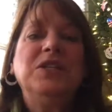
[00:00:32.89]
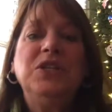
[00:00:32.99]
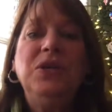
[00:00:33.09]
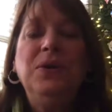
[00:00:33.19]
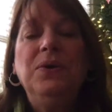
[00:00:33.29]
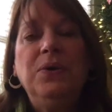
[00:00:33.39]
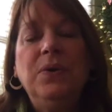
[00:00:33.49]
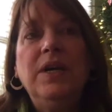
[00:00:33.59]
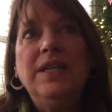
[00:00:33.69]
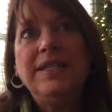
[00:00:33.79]

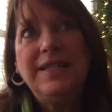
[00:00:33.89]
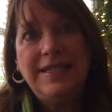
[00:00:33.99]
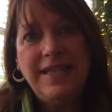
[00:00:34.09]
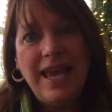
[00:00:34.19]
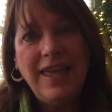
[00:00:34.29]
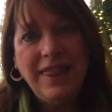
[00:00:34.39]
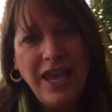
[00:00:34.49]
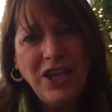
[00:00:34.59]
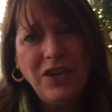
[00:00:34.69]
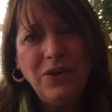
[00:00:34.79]
Two, to say
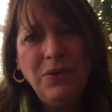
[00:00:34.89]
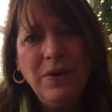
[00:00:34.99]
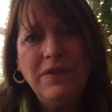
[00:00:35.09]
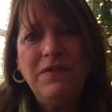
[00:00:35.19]
thank you